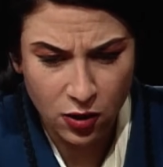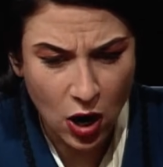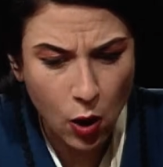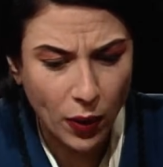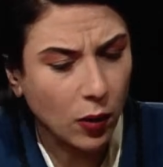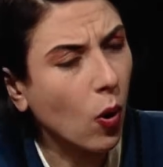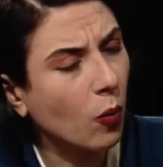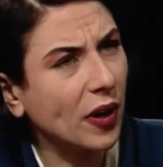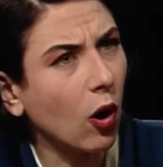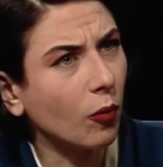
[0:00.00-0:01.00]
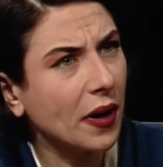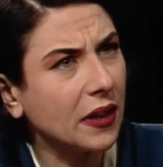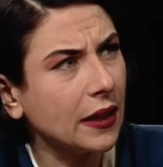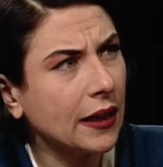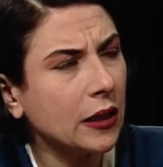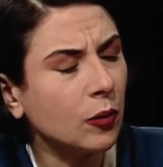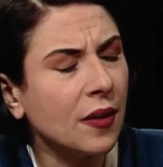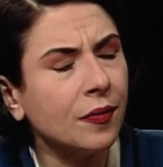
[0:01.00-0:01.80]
knowing what we already know?